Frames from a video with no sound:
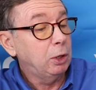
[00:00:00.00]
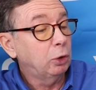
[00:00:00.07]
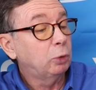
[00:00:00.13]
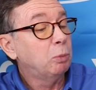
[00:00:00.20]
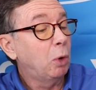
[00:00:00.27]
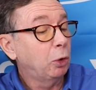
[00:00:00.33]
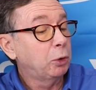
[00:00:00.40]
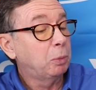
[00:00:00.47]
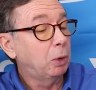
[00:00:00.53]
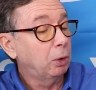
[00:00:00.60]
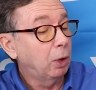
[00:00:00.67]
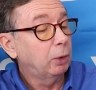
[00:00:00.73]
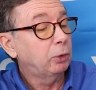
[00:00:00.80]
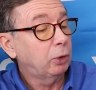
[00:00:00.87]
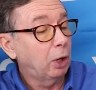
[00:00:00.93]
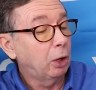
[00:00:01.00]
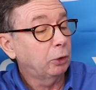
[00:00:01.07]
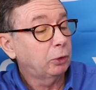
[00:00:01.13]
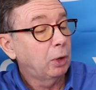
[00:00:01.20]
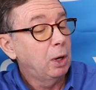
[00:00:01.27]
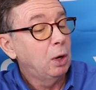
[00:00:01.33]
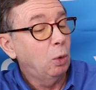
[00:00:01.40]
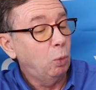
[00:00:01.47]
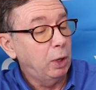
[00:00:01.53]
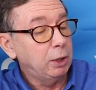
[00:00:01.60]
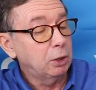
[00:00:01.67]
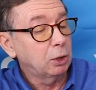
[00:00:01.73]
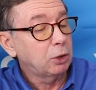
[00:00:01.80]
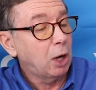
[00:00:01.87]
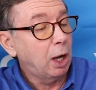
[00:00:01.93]
to use multiple load cells when
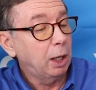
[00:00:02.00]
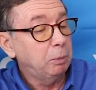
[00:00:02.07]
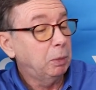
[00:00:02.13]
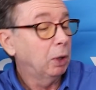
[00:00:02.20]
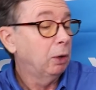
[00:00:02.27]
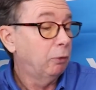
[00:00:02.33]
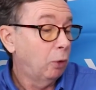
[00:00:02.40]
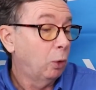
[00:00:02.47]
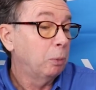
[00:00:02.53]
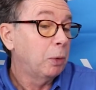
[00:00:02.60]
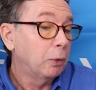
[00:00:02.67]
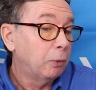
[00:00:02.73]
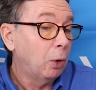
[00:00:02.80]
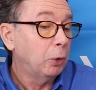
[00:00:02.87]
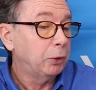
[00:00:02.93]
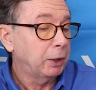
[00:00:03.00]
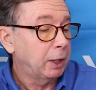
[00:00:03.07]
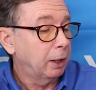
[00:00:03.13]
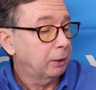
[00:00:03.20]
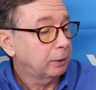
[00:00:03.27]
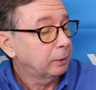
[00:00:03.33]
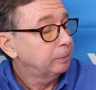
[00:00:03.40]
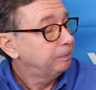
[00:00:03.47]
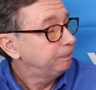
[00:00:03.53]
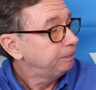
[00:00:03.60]
you're tying millivolt per volt together.